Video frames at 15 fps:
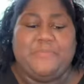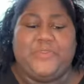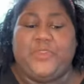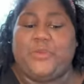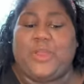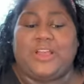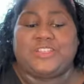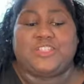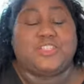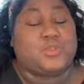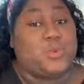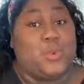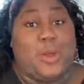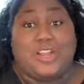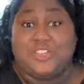You guys just
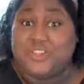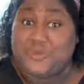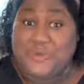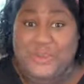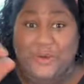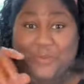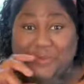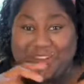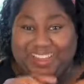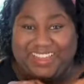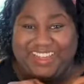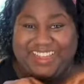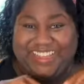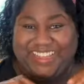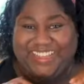watched me open
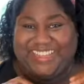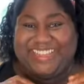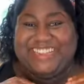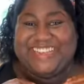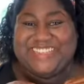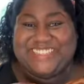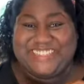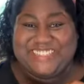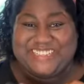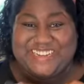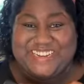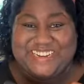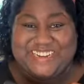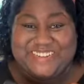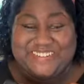it.
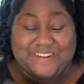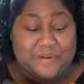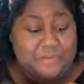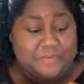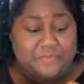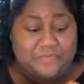So